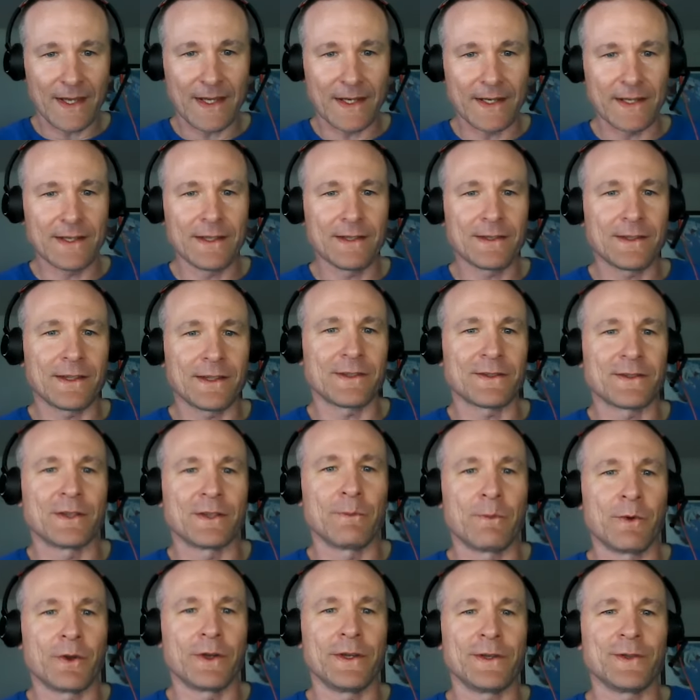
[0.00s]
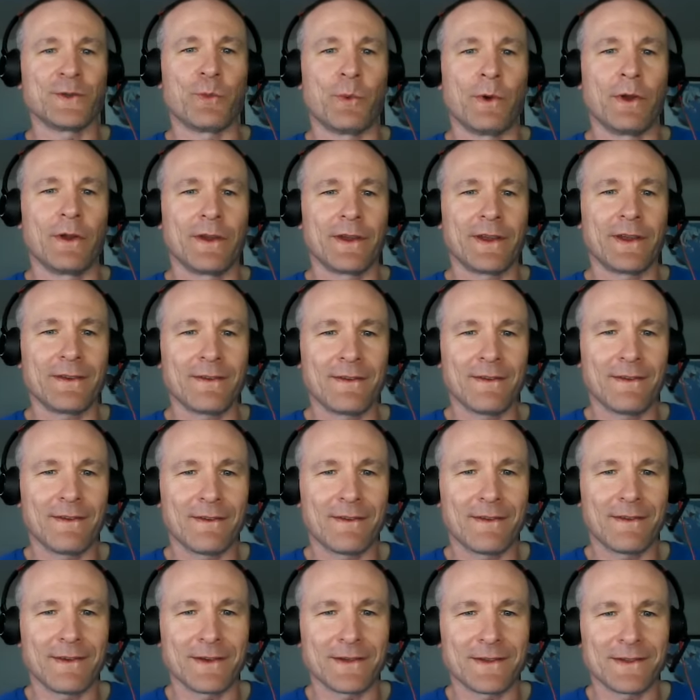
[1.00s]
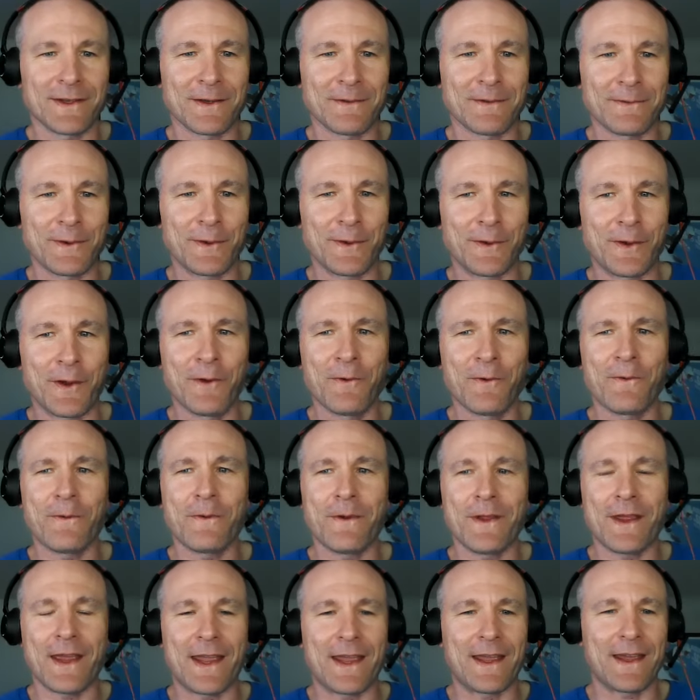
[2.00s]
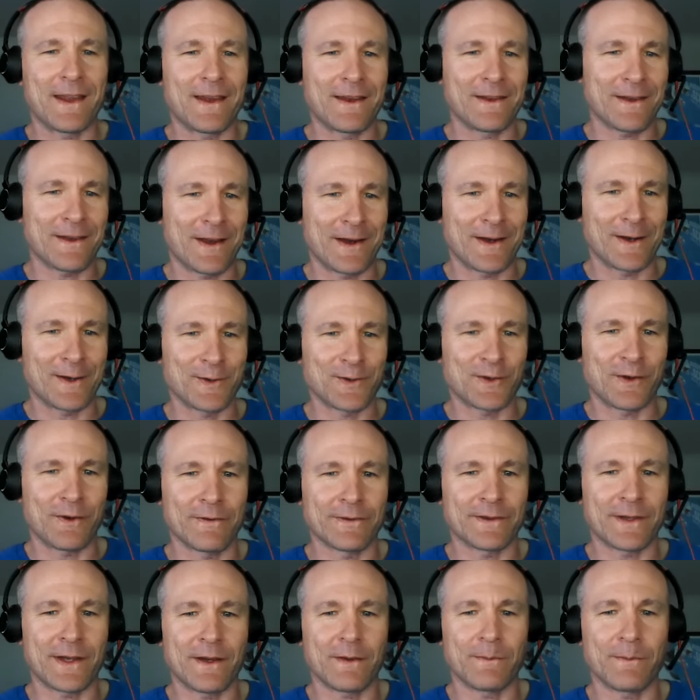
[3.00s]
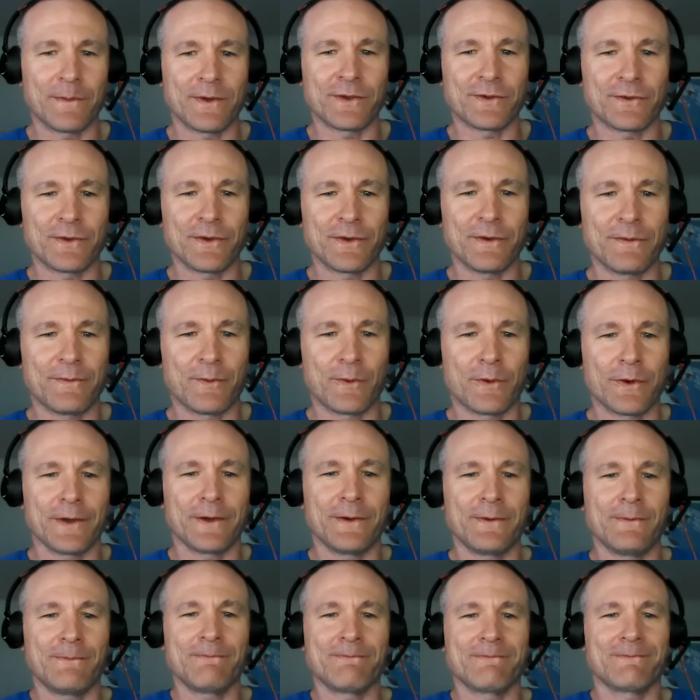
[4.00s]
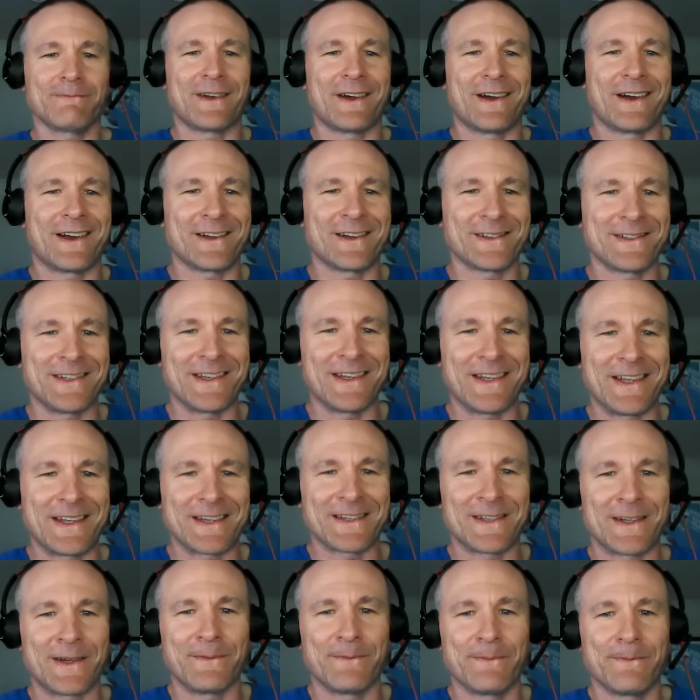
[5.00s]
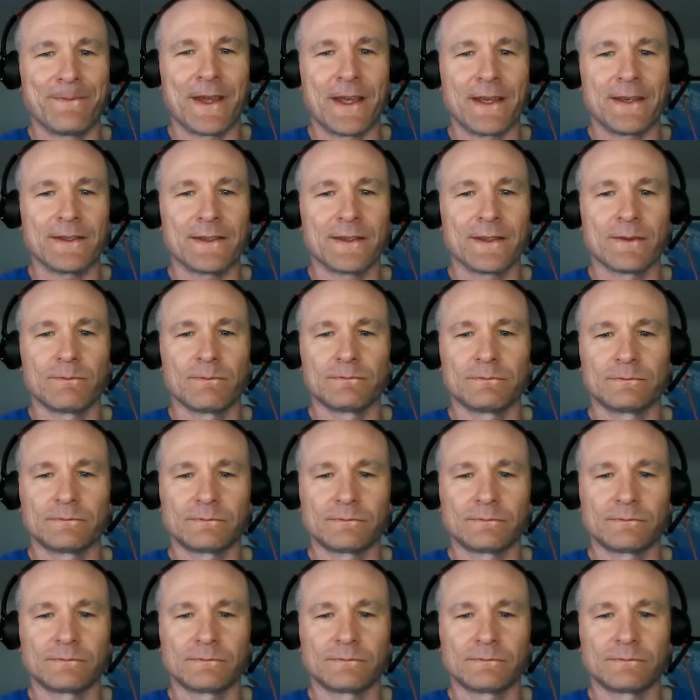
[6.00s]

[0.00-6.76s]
it is that someone is willing to sell you a note and kind of solves that mystery for you. All right, I'll see you next time. Thanks.